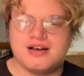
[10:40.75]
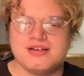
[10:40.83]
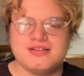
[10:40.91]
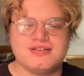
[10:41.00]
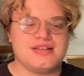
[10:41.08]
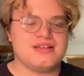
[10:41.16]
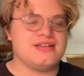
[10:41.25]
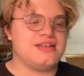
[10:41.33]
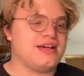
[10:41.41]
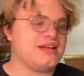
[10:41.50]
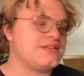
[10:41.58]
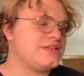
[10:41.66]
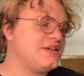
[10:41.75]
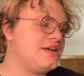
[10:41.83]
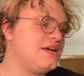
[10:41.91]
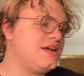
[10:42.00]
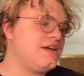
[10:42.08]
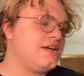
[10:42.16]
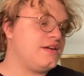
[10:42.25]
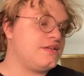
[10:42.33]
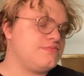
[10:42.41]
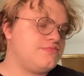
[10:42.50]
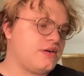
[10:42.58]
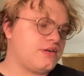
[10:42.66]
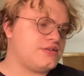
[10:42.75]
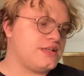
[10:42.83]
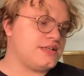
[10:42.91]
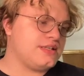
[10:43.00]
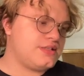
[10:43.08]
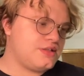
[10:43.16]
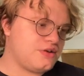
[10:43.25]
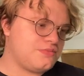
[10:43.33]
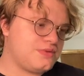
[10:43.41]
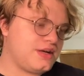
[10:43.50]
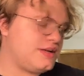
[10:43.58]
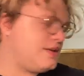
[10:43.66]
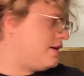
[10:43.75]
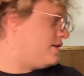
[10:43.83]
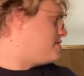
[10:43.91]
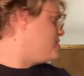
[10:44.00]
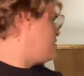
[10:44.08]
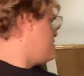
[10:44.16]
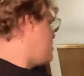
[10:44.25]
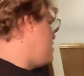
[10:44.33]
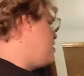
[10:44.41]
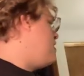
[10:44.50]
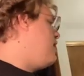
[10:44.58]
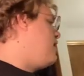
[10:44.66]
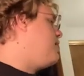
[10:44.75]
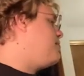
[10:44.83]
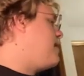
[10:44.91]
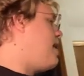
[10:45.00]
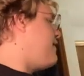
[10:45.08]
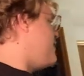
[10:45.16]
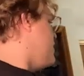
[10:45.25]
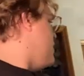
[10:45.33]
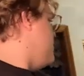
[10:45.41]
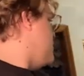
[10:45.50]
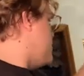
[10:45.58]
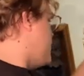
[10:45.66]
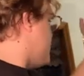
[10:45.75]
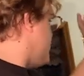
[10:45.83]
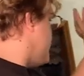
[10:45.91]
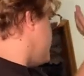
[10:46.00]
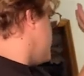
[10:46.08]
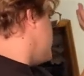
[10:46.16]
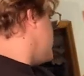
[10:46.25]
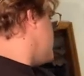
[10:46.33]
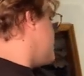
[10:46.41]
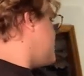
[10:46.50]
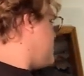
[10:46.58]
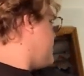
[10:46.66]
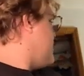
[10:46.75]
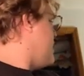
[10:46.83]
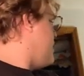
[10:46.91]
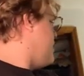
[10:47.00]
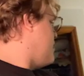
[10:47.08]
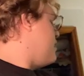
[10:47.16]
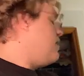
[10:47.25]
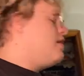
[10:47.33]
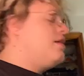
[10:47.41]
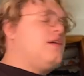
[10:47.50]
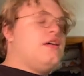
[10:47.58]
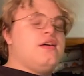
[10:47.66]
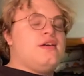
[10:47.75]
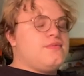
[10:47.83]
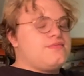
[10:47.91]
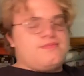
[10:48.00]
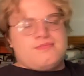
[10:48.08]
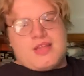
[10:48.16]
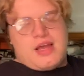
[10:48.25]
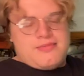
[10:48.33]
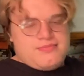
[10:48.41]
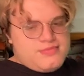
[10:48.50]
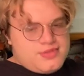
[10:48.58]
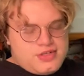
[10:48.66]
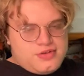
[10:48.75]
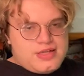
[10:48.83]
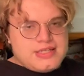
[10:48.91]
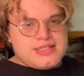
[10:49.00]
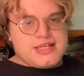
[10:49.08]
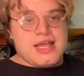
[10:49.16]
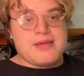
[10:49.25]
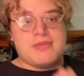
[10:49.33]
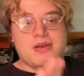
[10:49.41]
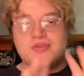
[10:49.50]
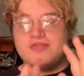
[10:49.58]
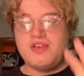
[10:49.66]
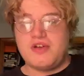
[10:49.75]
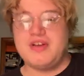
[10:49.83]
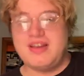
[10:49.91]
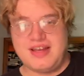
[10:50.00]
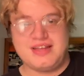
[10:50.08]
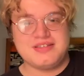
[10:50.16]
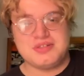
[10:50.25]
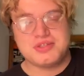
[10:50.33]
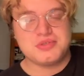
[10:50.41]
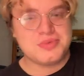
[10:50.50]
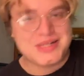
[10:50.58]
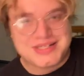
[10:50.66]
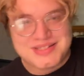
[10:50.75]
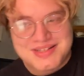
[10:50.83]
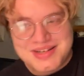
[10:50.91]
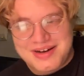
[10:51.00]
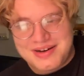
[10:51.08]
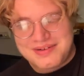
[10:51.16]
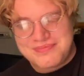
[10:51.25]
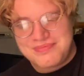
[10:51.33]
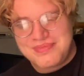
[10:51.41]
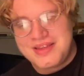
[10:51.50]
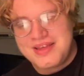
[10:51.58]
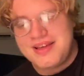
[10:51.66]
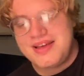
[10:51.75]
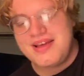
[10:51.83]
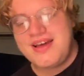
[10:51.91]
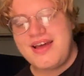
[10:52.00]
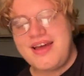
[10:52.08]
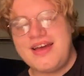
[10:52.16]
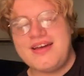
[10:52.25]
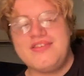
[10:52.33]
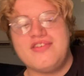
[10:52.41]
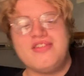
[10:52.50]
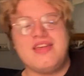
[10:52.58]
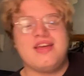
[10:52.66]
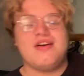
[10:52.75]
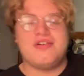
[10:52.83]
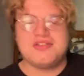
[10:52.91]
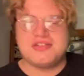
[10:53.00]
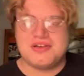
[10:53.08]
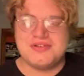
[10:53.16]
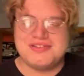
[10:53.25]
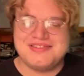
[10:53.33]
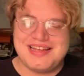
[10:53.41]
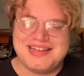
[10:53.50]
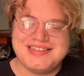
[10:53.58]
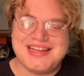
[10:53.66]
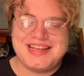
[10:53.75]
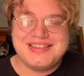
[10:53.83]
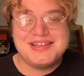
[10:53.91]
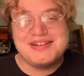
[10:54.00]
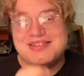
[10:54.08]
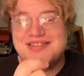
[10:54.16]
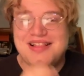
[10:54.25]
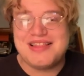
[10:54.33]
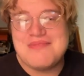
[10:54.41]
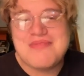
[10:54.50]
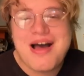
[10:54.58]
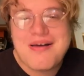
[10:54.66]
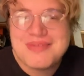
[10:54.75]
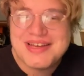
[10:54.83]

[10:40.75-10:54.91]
scented dice. Bard scented soap, not dice. They have a note. It's over there. I'm too lazy to get it, but it was very nice and sweet. And they also sent a little lollipop.